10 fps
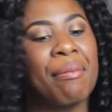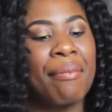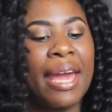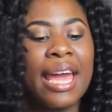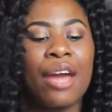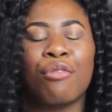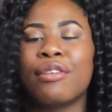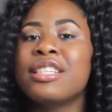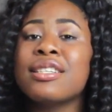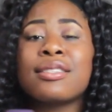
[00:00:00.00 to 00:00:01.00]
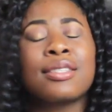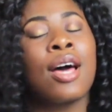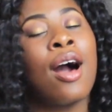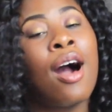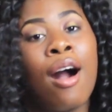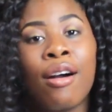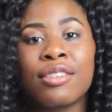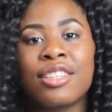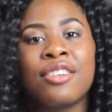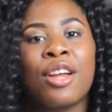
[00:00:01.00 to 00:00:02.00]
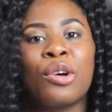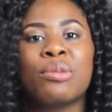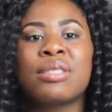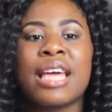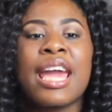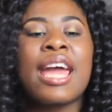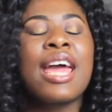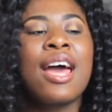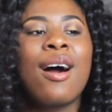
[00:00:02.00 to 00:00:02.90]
man, we just talked, you know what I'm saying?